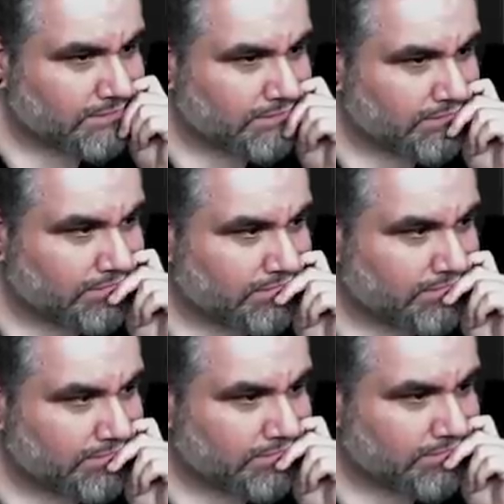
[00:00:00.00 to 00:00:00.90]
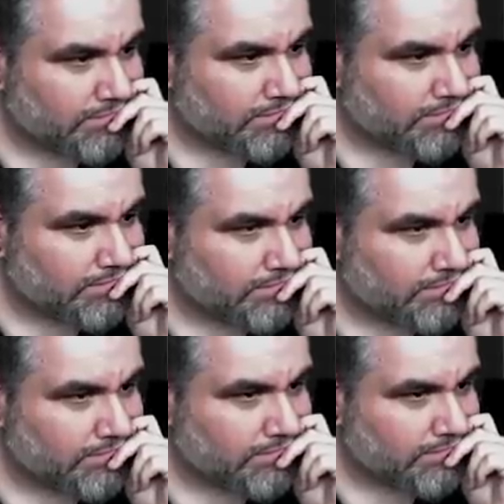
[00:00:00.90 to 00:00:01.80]
but now our clock is not
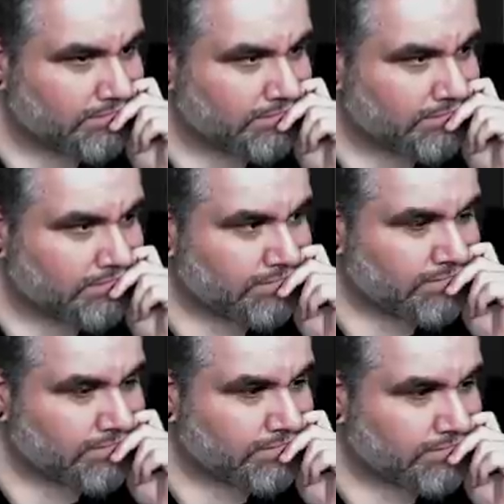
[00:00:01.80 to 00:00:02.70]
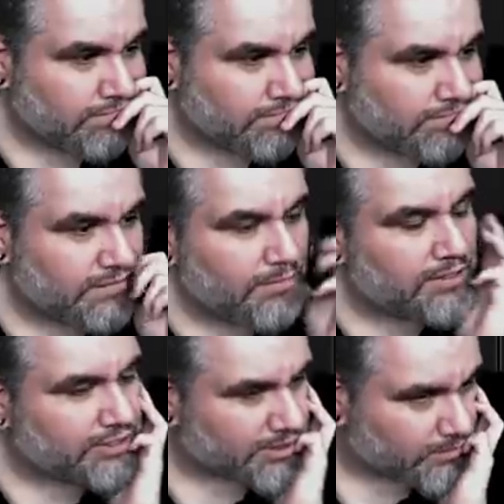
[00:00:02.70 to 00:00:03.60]
that fast. I'm
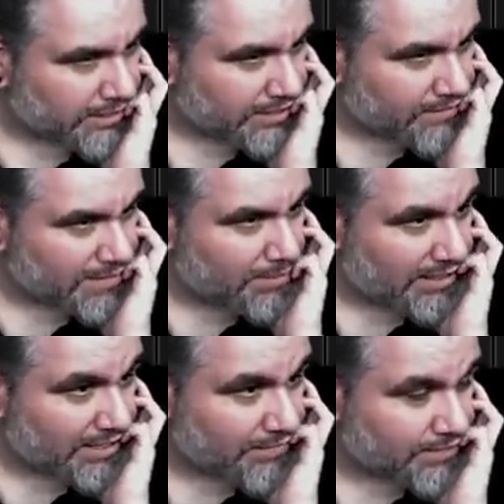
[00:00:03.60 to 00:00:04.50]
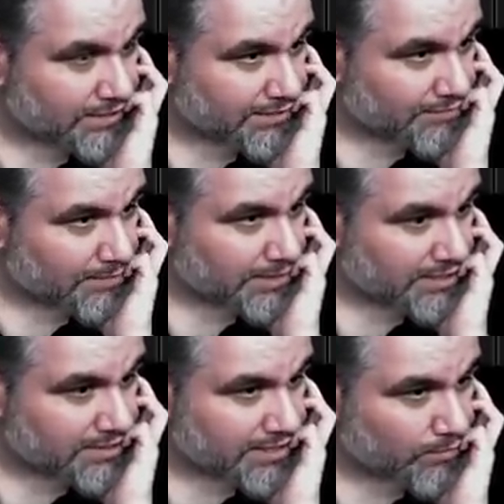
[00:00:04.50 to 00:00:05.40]
actually gonna wait. If they play like Vizier of
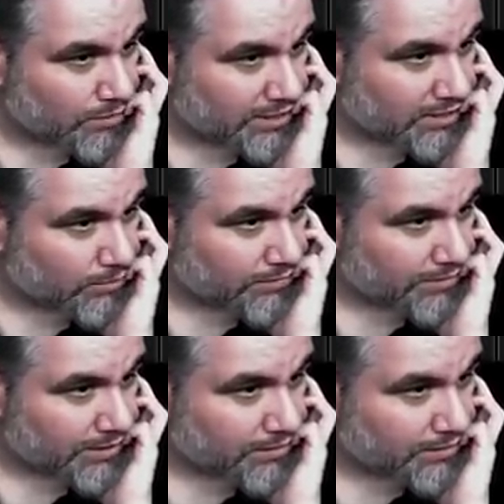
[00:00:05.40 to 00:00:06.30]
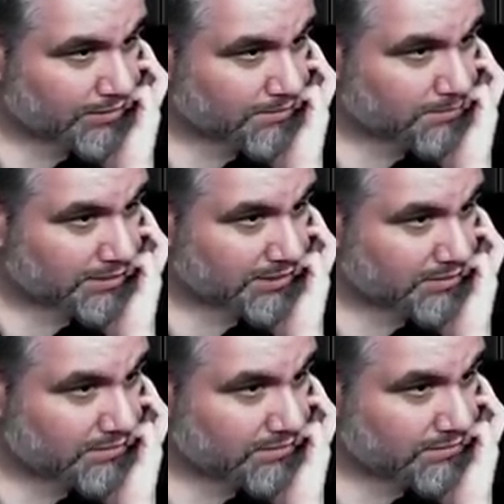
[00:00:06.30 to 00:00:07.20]
Remedies, then we'll kill one of the other two. But